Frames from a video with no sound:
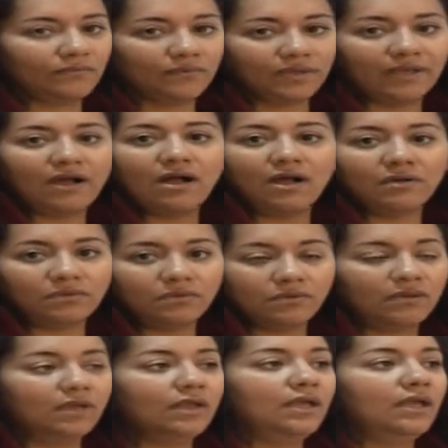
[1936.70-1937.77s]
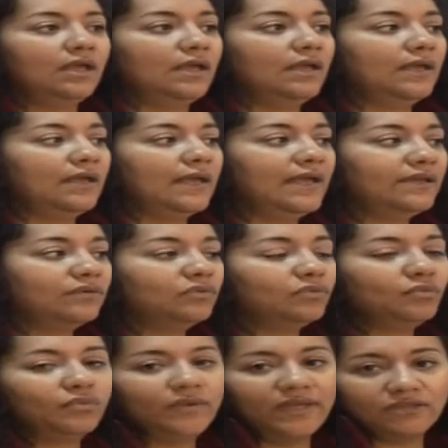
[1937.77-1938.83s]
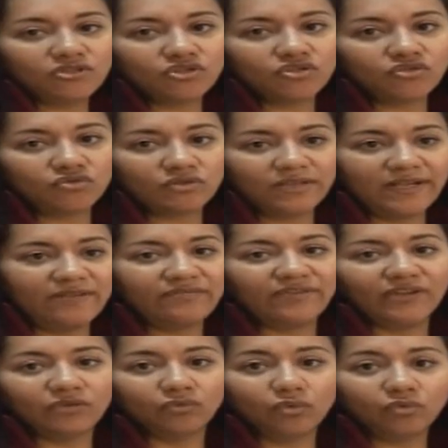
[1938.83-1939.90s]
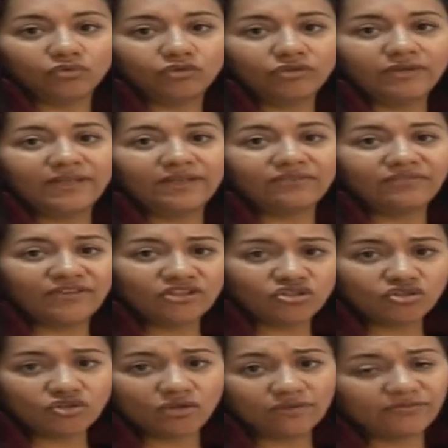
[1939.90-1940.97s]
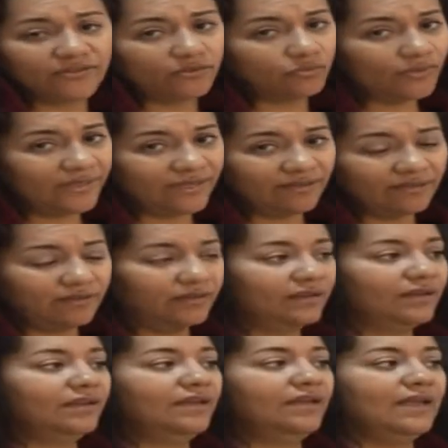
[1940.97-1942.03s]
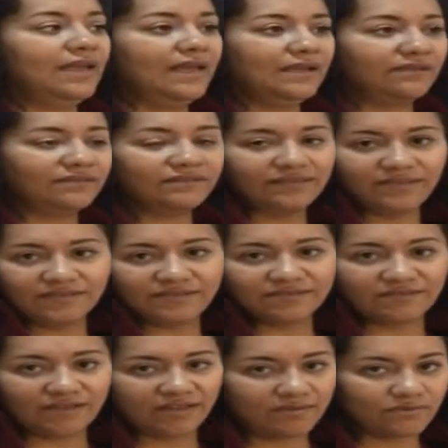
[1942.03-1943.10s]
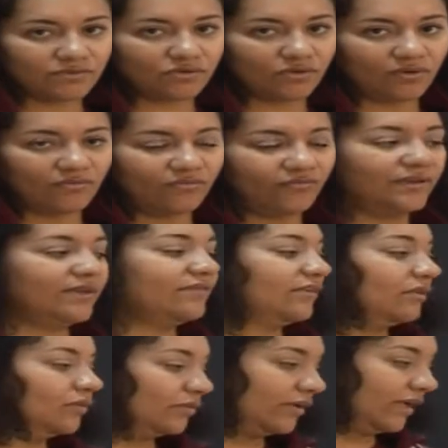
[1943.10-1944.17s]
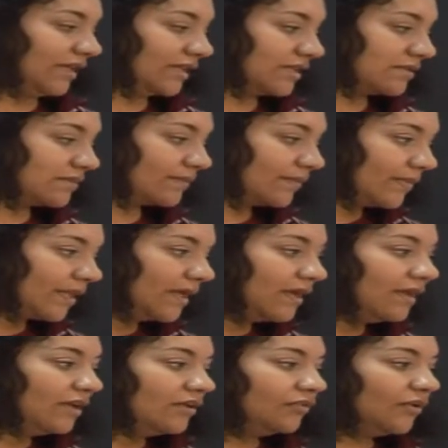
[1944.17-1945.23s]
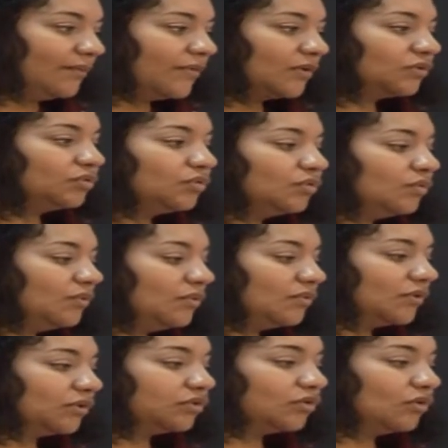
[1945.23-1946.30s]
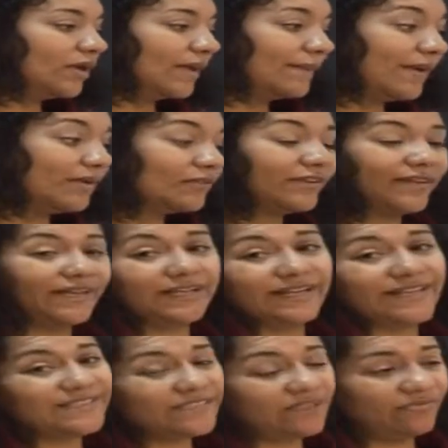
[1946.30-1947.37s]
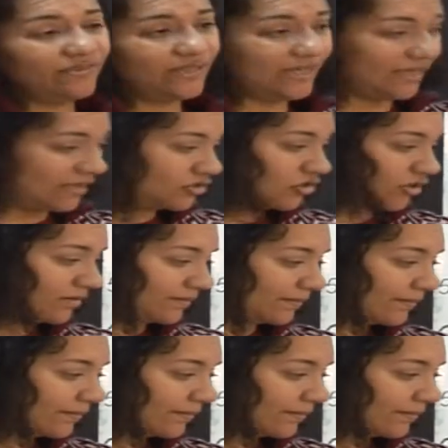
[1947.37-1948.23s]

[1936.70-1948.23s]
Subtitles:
cow, and which live in water like fish, dolphin, whale, and these types of living organisms. Number two, we will talk about the classification,